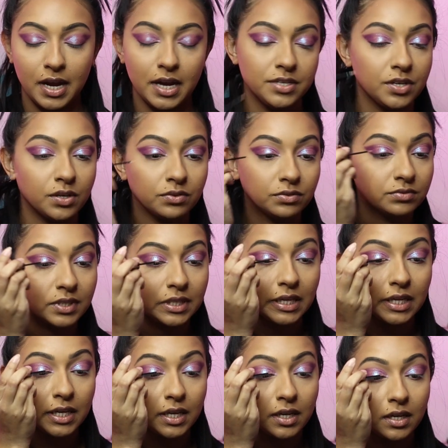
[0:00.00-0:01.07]
I don't
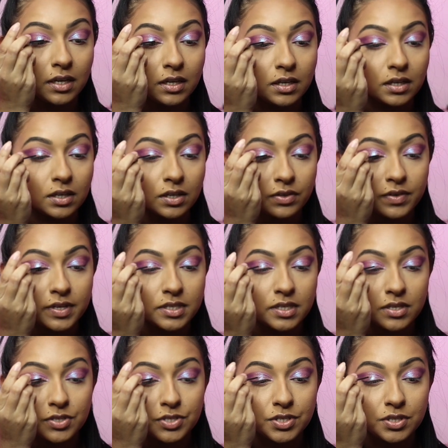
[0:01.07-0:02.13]
really need a
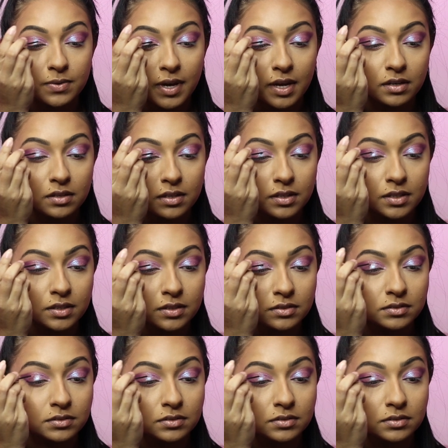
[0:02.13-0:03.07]
reason to add glitter.